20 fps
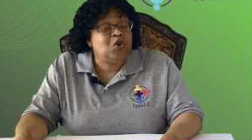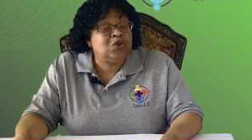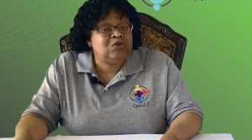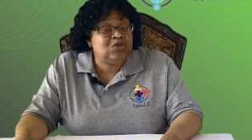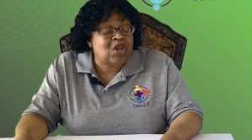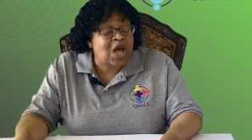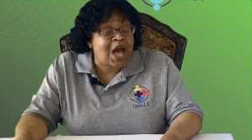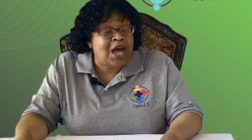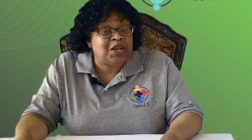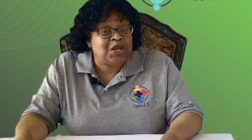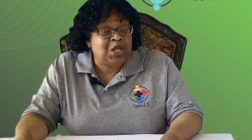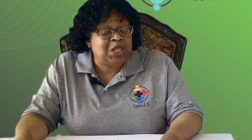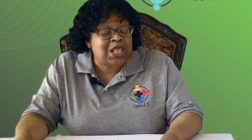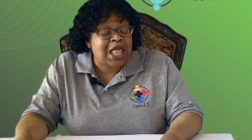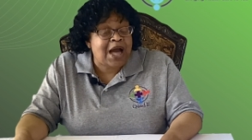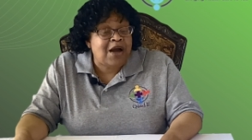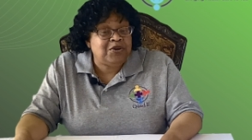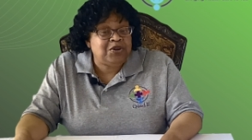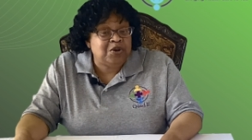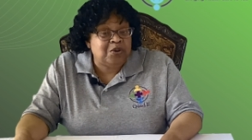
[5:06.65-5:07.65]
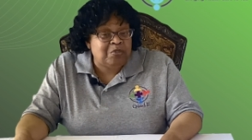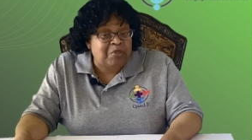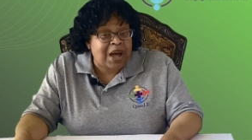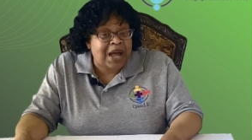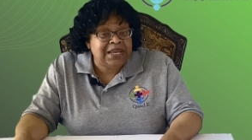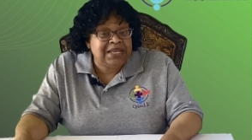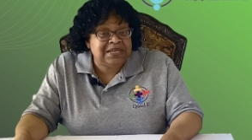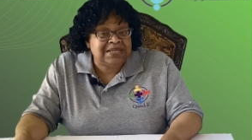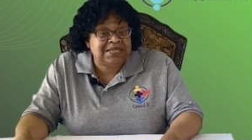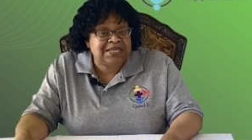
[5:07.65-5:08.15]
and will not allow
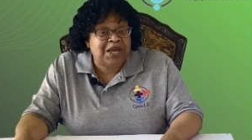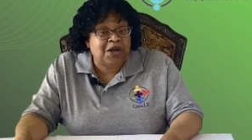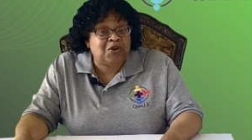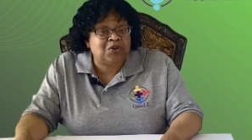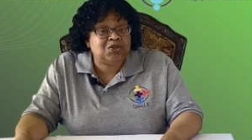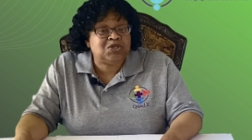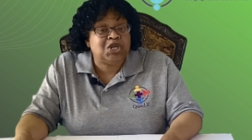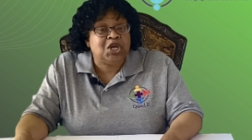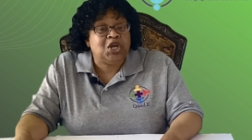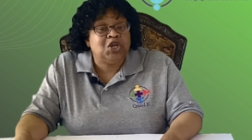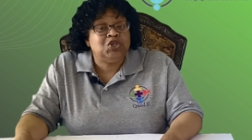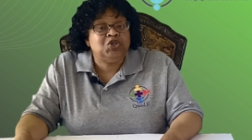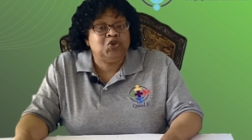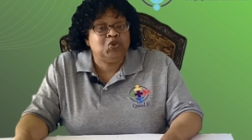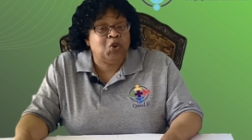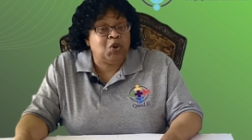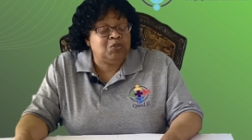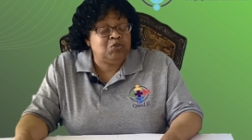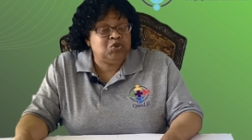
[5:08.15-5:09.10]
your body cells